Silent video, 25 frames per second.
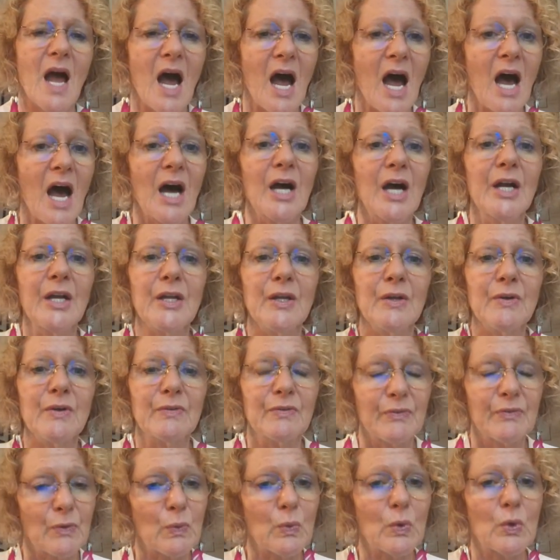I,
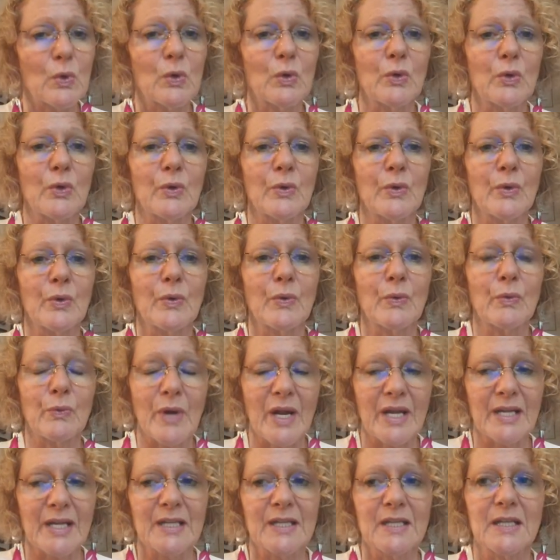for one,
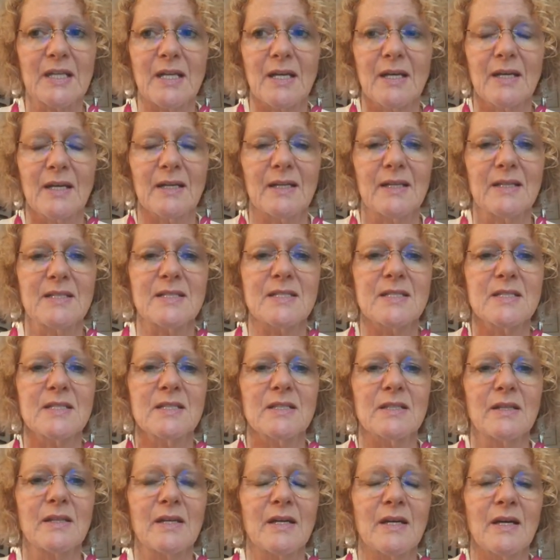recognized
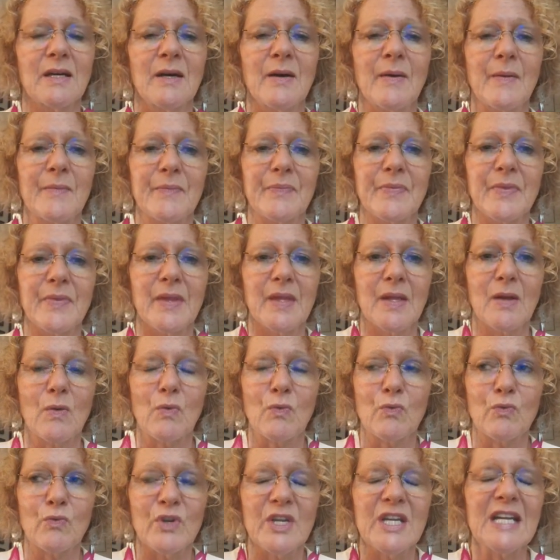that
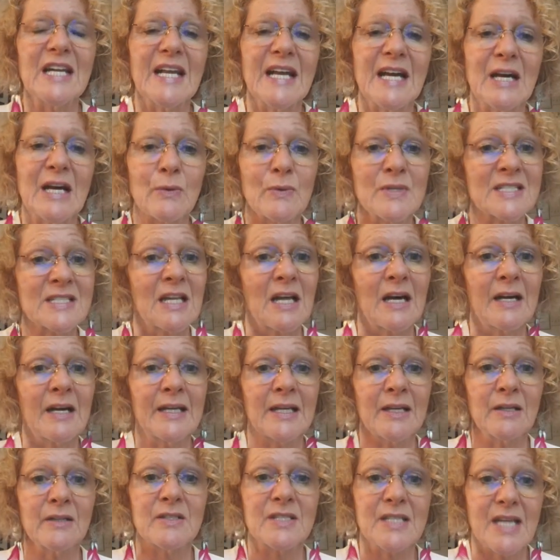really I was
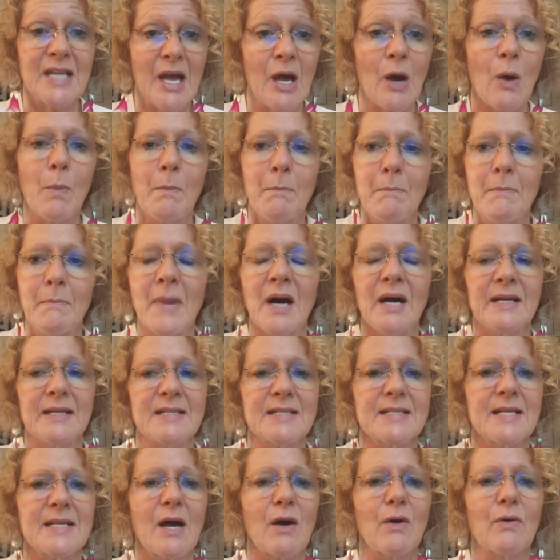lying to help
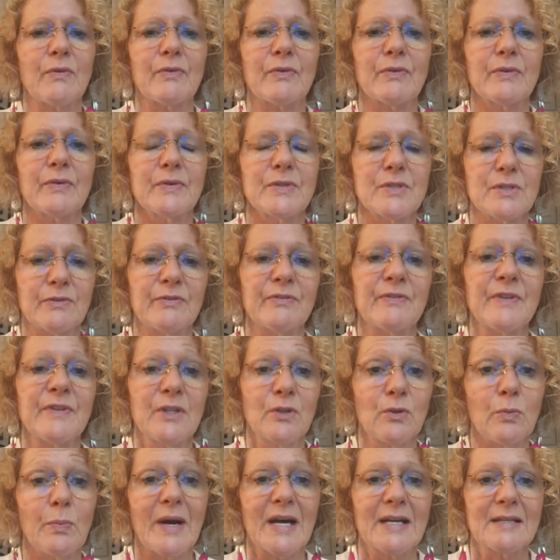myself to
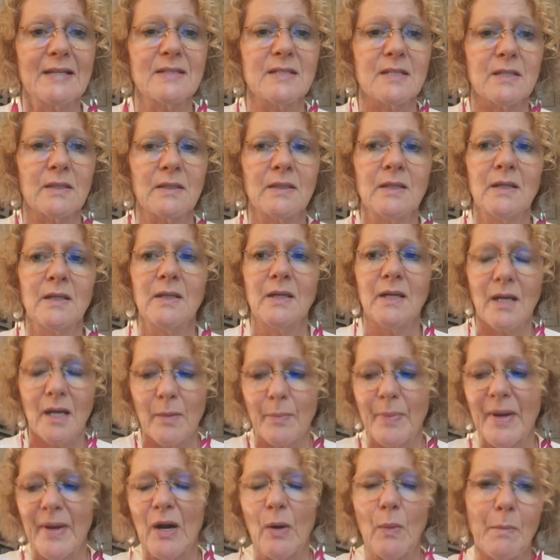feel better
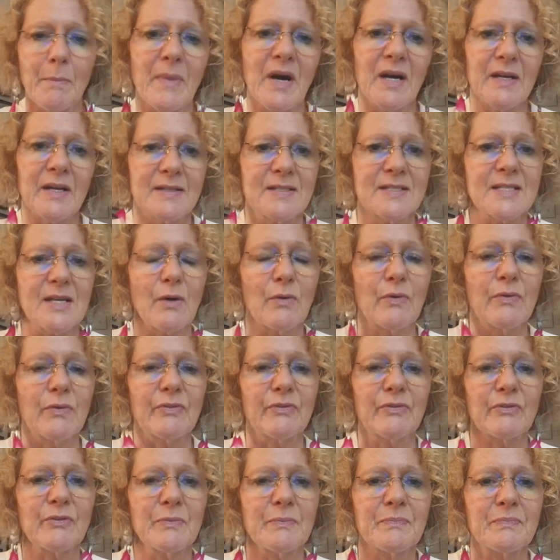about
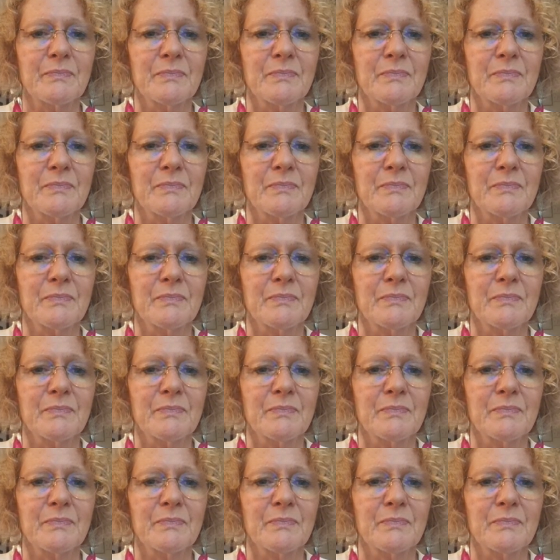myself.